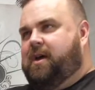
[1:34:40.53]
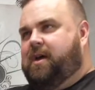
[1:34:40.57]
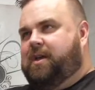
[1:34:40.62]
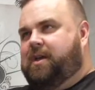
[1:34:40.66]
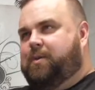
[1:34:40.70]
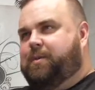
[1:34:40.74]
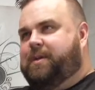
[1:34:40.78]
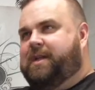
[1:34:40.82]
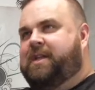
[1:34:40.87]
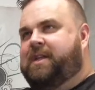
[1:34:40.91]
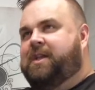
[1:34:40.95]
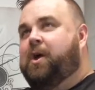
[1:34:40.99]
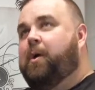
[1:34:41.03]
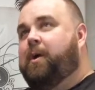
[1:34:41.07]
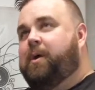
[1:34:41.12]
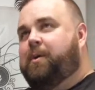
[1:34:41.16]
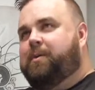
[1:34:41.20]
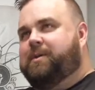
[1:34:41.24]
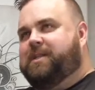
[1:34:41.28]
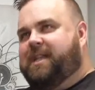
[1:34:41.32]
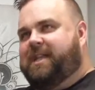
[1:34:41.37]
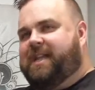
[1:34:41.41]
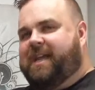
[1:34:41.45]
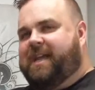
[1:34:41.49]
you didn't know
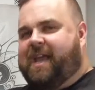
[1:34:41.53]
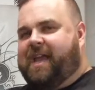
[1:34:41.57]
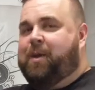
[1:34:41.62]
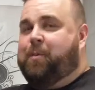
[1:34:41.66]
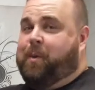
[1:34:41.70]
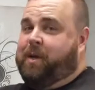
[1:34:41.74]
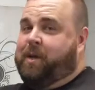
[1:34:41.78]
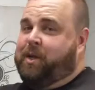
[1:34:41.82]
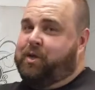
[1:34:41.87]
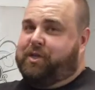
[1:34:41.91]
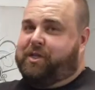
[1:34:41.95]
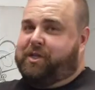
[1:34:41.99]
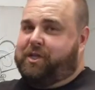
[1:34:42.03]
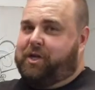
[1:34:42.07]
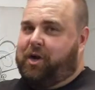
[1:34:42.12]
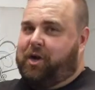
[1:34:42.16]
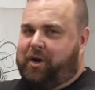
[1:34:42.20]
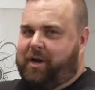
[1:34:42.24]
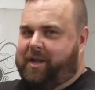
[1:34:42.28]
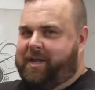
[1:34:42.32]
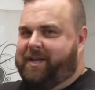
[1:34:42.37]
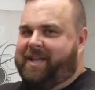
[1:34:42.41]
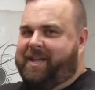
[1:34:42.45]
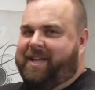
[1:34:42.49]
he was a dickhead when you
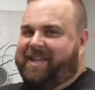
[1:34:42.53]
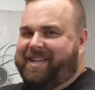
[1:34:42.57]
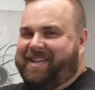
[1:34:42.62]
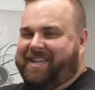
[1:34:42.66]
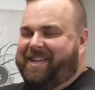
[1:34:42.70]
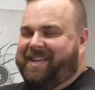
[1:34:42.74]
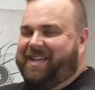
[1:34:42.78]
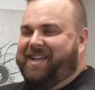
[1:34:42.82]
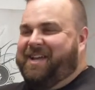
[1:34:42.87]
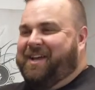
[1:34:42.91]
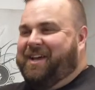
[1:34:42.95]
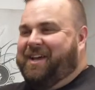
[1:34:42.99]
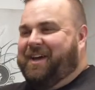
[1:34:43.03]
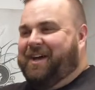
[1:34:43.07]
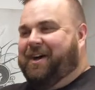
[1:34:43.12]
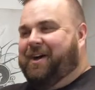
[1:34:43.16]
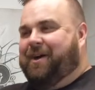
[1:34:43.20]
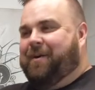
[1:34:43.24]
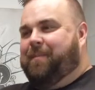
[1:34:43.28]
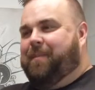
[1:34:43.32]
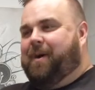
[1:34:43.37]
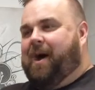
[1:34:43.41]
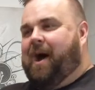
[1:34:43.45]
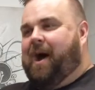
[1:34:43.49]
started.
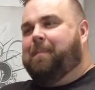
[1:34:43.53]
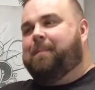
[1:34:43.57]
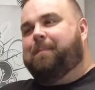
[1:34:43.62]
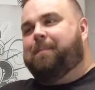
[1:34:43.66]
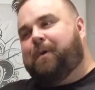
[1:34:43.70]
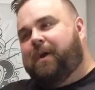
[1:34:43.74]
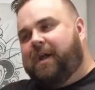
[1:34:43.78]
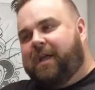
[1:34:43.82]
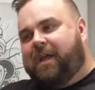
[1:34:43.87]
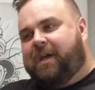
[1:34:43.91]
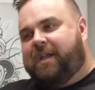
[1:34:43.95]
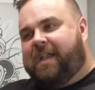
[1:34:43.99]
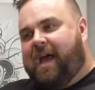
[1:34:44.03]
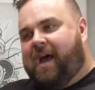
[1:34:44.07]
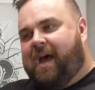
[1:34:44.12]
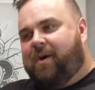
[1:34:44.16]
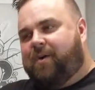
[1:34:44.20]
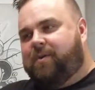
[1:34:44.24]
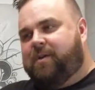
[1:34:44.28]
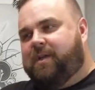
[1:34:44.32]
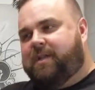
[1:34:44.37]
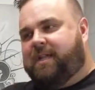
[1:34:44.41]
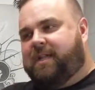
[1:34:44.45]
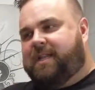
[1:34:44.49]
I'm pretty good
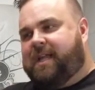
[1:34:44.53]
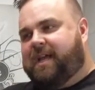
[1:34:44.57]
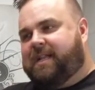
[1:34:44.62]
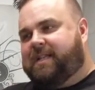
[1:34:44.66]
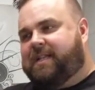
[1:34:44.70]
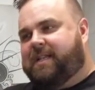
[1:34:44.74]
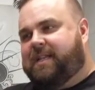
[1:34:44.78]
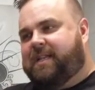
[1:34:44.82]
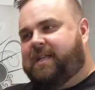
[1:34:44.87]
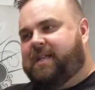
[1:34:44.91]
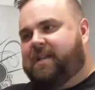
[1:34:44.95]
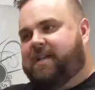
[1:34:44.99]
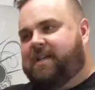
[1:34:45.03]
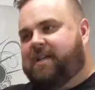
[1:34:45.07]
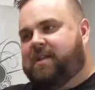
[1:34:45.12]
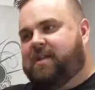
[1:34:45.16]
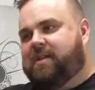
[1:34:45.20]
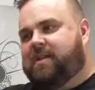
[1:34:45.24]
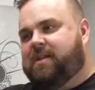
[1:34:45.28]
now at detecting